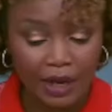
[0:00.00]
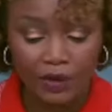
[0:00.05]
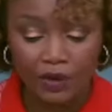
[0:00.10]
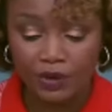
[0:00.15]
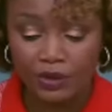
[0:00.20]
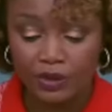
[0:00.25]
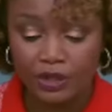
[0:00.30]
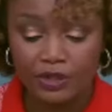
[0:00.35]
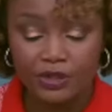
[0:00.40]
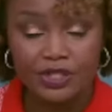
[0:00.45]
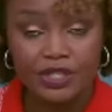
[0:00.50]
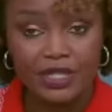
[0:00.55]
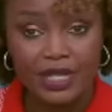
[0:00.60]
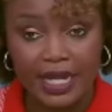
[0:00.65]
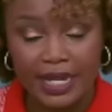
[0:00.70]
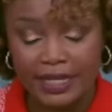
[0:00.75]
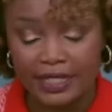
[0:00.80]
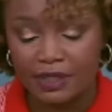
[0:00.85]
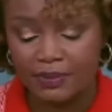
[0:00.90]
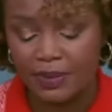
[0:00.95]
Earlier
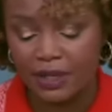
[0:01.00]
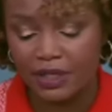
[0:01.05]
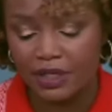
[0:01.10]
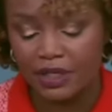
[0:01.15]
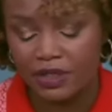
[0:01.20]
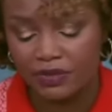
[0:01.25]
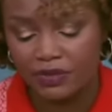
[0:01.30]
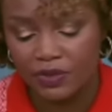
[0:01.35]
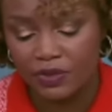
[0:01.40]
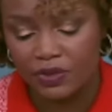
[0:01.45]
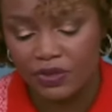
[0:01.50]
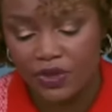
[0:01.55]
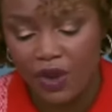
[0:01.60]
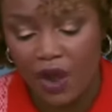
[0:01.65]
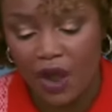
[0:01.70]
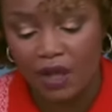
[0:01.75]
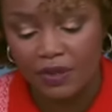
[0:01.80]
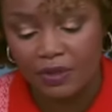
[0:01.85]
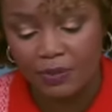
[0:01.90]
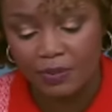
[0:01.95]
today, as many of you
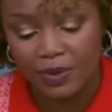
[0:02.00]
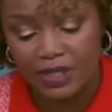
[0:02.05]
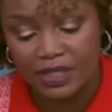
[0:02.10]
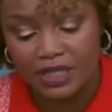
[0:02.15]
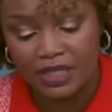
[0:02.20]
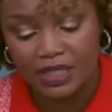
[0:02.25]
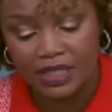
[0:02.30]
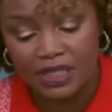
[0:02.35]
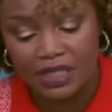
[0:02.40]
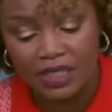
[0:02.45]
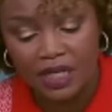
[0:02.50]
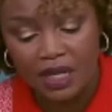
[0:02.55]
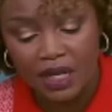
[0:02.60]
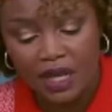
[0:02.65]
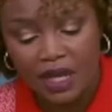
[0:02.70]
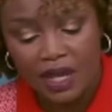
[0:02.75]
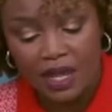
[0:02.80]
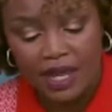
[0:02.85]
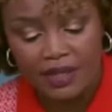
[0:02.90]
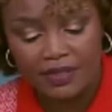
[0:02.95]
saw, the President
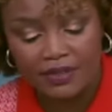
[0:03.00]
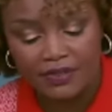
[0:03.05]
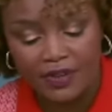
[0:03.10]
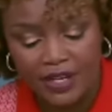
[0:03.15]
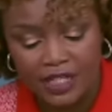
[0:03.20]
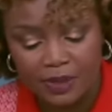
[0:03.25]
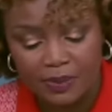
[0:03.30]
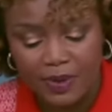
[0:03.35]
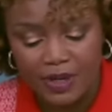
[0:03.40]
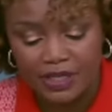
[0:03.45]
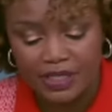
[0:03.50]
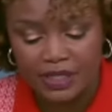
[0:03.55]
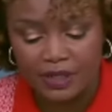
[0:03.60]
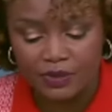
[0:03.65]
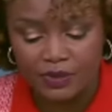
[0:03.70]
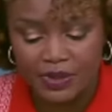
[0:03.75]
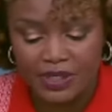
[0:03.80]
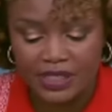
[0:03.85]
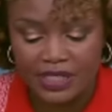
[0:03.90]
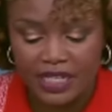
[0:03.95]
and the Vice President
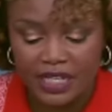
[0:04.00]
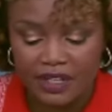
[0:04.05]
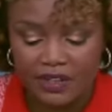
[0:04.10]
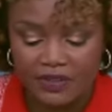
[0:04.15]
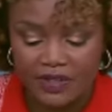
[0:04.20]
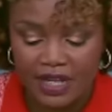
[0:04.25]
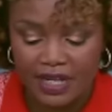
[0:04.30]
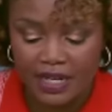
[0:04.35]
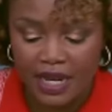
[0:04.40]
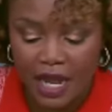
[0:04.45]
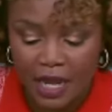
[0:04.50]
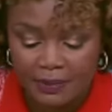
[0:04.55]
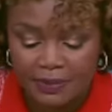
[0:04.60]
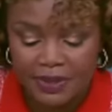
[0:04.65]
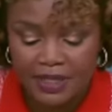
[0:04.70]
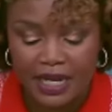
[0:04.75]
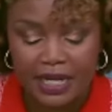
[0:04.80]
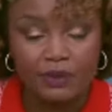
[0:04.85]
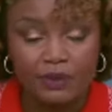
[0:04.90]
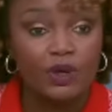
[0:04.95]
received an
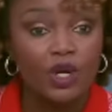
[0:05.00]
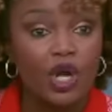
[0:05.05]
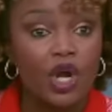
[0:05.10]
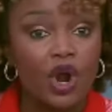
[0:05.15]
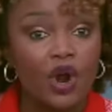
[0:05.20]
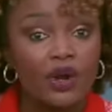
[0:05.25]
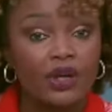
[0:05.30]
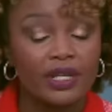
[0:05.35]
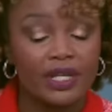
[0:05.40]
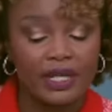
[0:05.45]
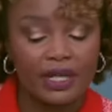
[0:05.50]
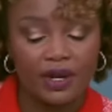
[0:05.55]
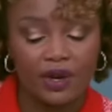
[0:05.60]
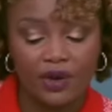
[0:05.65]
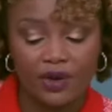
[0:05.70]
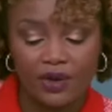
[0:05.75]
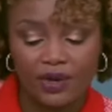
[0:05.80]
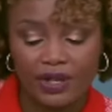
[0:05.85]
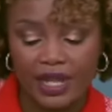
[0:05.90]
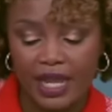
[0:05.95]
update regarding
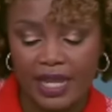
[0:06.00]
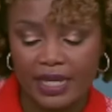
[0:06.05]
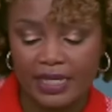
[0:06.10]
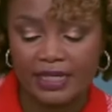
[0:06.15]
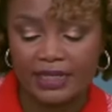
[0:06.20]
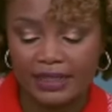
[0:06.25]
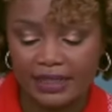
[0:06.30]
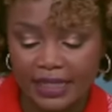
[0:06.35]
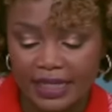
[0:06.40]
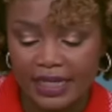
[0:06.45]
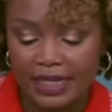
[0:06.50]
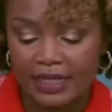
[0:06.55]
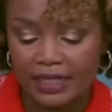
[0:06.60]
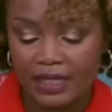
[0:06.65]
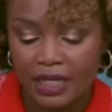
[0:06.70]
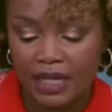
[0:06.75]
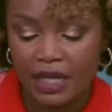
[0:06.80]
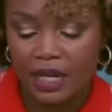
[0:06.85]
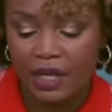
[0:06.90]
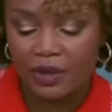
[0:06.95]
Hurricane Helene
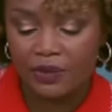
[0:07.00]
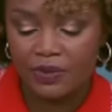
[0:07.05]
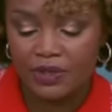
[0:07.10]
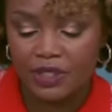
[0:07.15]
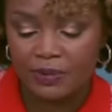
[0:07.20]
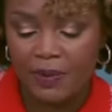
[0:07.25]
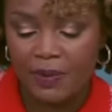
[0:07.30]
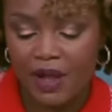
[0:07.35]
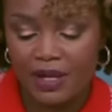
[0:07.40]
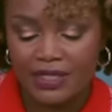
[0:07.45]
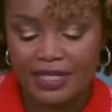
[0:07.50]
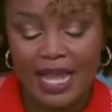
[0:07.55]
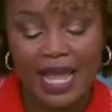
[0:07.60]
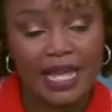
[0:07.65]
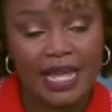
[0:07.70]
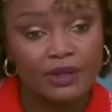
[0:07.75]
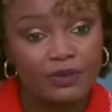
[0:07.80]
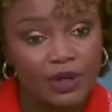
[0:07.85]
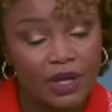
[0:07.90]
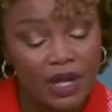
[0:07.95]
response
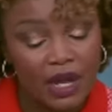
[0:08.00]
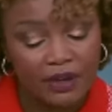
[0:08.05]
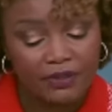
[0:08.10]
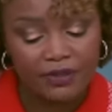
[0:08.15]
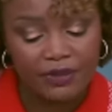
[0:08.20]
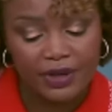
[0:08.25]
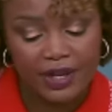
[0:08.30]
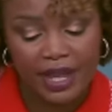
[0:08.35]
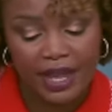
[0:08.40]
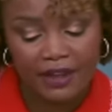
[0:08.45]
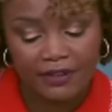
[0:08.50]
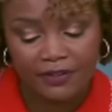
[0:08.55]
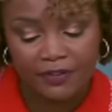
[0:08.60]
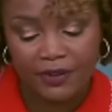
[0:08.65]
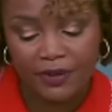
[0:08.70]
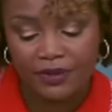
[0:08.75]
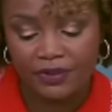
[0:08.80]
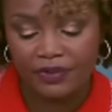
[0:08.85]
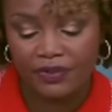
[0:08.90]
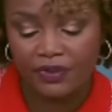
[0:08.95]
and recovery
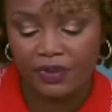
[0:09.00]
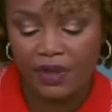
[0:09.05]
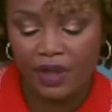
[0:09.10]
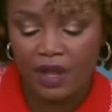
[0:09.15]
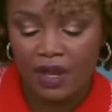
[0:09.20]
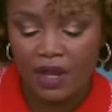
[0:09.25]
efforts.